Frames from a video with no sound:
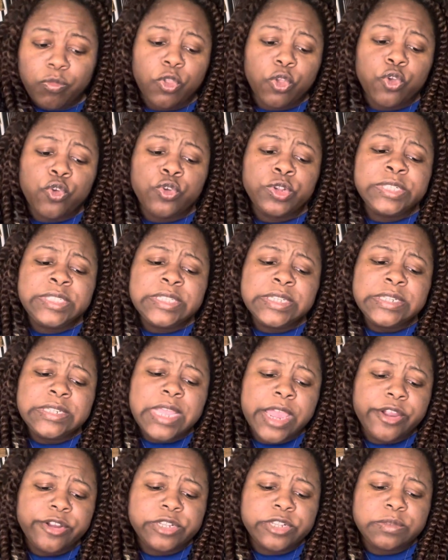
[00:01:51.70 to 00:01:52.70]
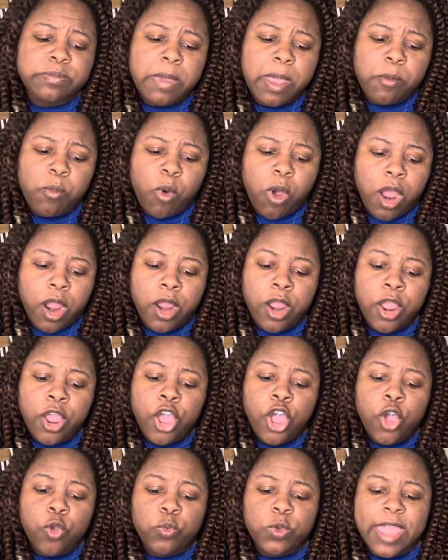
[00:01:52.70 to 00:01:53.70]
Kristen Decker's memoir
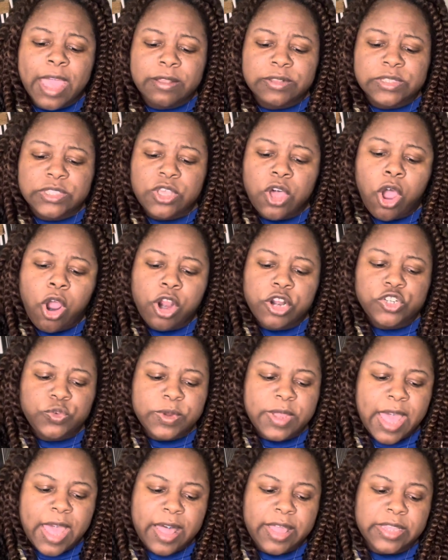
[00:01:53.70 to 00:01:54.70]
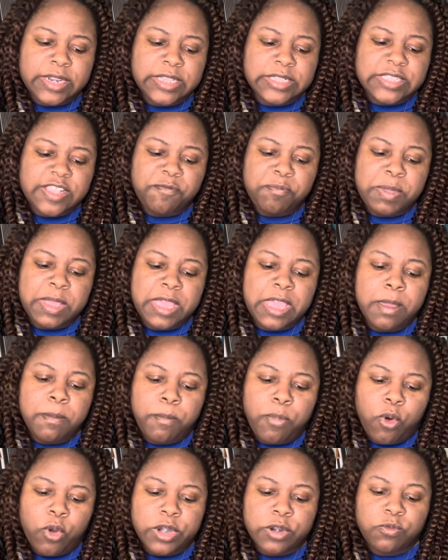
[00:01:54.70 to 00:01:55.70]
recounts the harsh realities of being
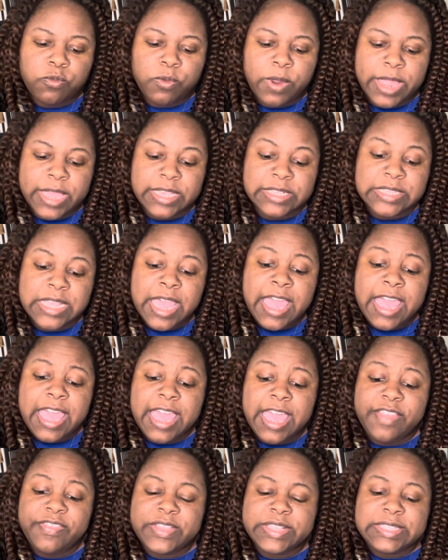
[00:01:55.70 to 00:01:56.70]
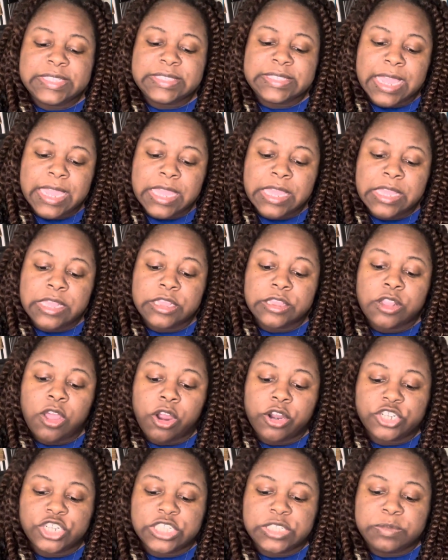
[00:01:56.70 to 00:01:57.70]
born and raised in the second
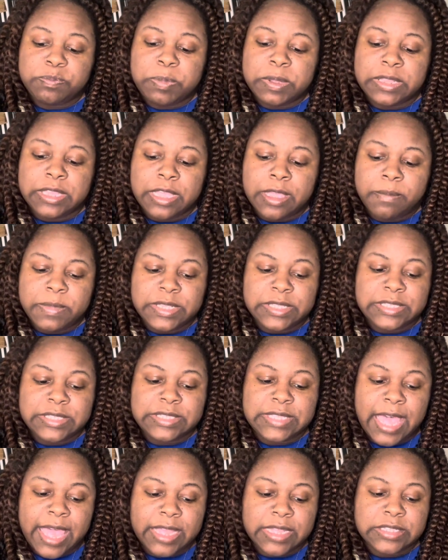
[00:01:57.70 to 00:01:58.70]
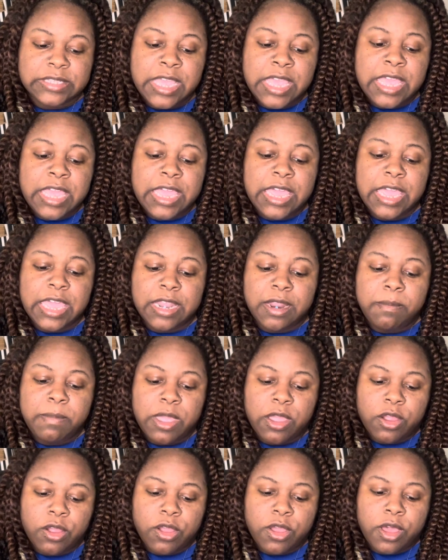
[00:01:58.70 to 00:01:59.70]
largest polygamous sect in
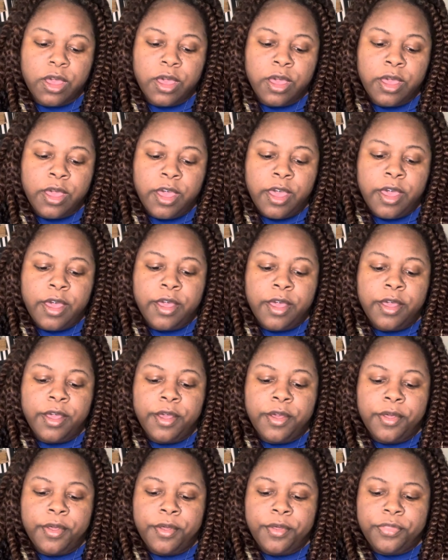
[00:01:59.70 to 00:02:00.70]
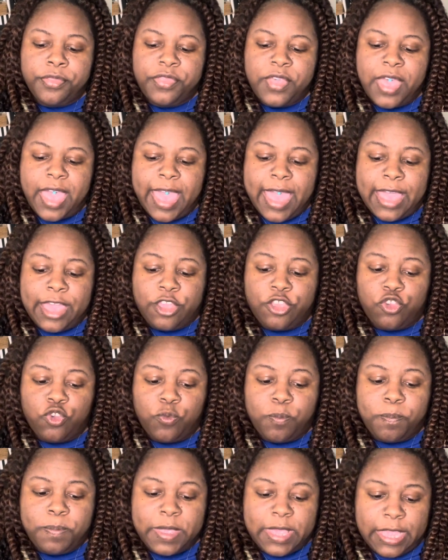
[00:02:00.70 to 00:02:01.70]
America, the
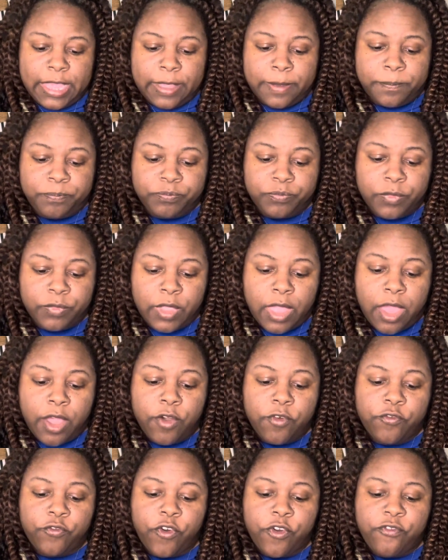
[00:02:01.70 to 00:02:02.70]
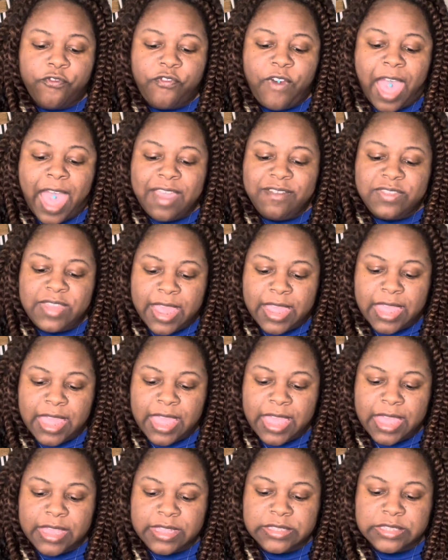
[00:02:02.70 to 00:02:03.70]
AUB. For 5
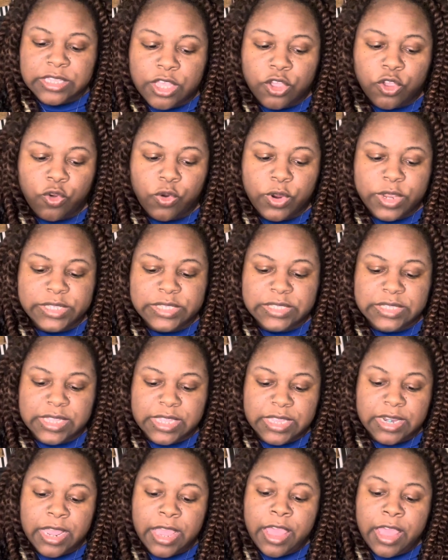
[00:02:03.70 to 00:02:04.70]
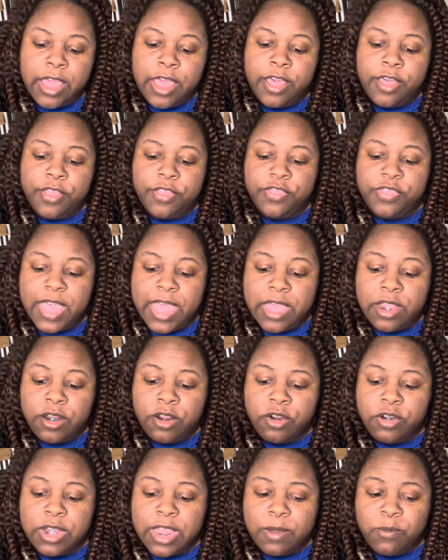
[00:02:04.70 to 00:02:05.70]
decades, Kristen, then
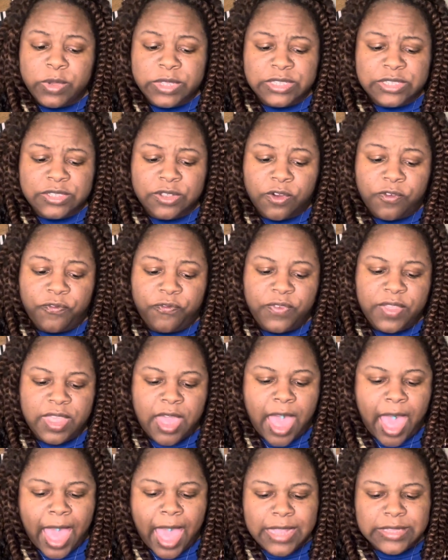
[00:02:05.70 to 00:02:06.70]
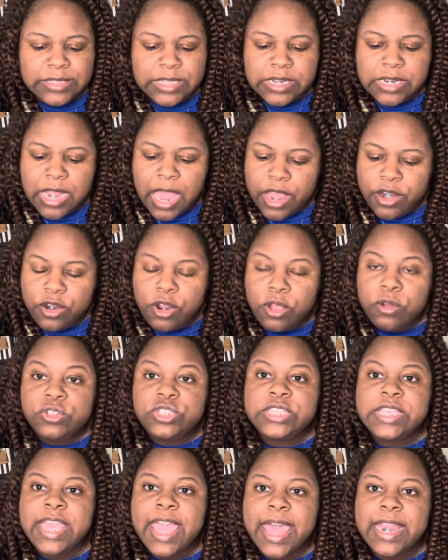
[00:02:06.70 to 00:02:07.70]
her name was Sophia, I did not know
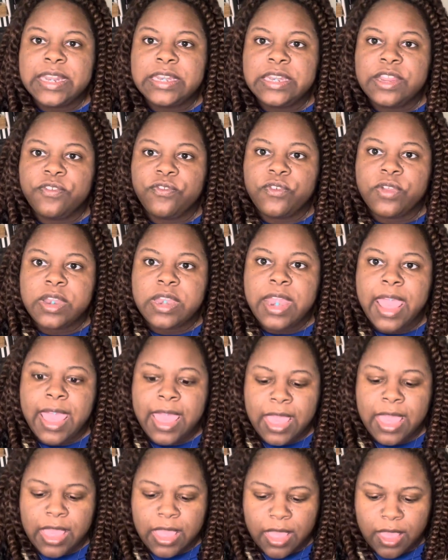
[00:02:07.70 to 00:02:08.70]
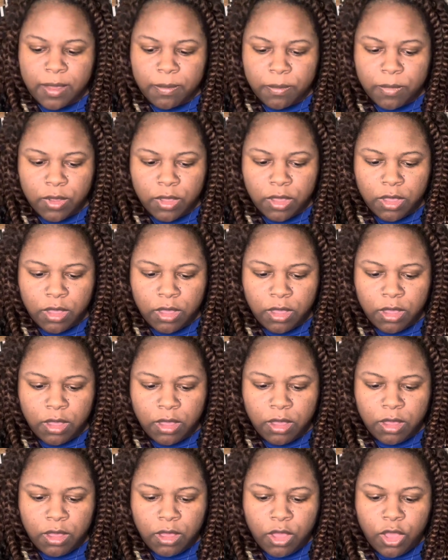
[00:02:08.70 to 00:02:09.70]
she had a different name,
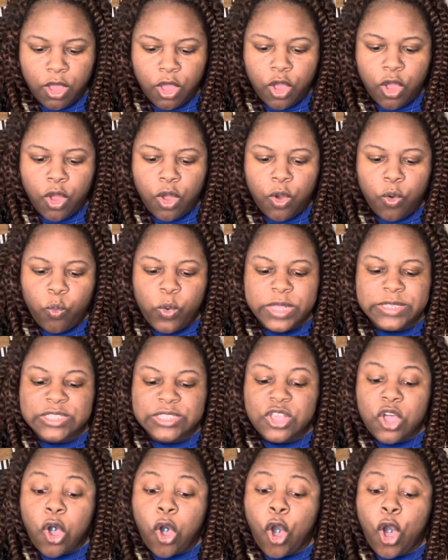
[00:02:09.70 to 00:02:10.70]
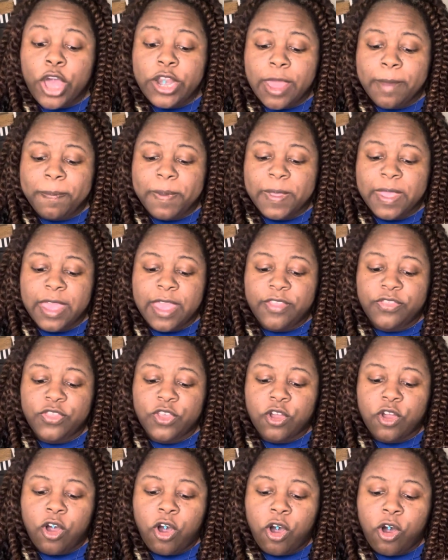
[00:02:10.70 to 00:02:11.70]
was caught up in
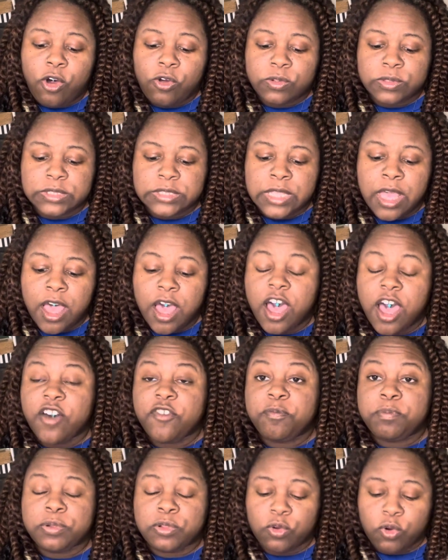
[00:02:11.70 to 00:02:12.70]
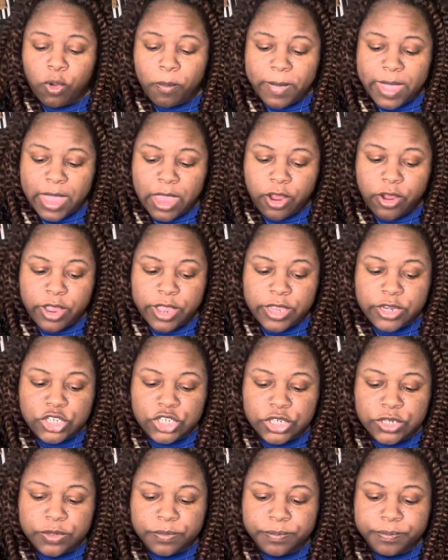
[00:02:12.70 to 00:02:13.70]
the cult of plural marriage